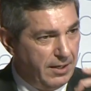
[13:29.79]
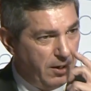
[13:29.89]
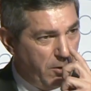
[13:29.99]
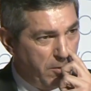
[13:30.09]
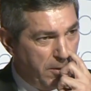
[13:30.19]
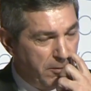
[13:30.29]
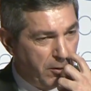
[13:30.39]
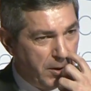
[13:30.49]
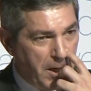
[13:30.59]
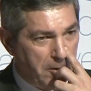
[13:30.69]
you know,
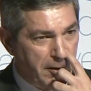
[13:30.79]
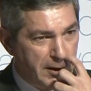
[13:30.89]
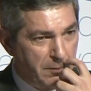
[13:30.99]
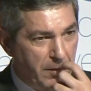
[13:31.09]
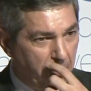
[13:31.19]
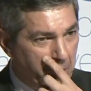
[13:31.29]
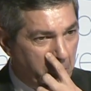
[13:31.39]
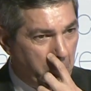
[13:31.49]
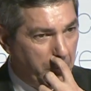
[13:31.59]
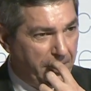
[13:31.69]
throwing out things that people
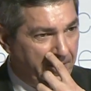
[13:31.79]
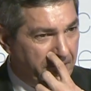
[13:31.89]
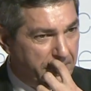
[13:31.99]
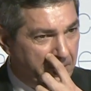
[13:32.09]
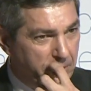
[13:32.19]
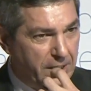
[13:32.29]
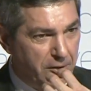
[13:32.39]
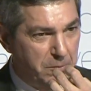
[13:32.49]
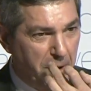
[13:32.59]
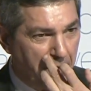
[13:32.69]
don't know what that is and you
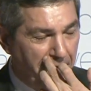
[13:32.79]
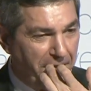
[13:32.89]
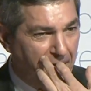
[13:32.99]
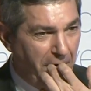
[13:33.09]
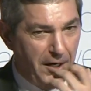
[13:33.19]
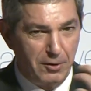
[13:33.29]
sound smarter than they are.